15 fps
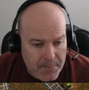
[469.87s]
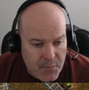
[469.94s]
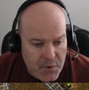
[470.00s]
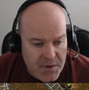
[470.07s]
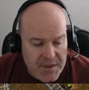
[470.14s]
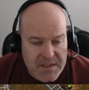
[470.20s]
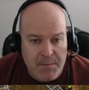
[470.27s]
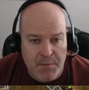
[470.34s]

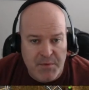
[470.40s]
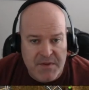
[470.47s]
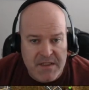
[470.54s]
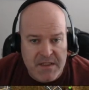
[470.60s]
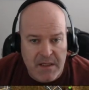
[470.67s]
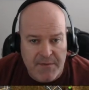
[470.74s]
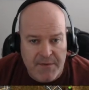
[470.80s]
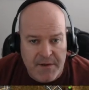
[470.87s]
Pretty simple
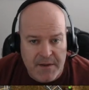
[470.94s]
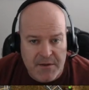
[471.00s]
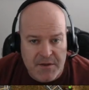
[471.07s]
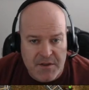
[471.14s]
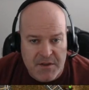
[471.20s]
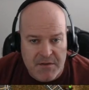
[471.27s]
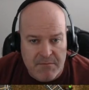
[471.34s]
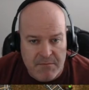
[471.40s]
stuff here,
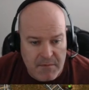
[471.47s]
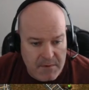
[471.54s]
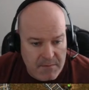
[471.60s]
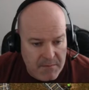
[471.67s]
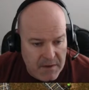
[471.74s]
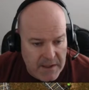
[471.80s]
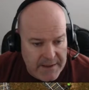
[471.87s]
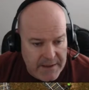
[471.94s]
just
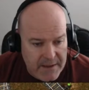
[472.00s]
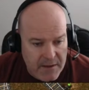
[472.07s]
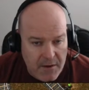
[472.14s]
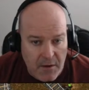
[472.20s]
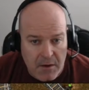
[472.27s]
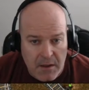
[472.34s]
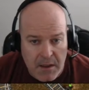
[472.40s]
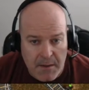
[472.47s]
lining it
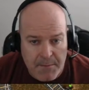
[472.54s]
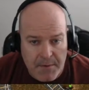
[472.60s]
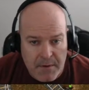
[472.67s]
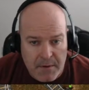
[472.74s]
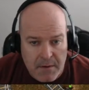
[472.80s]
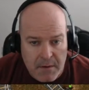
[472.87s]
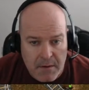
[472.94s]
all up.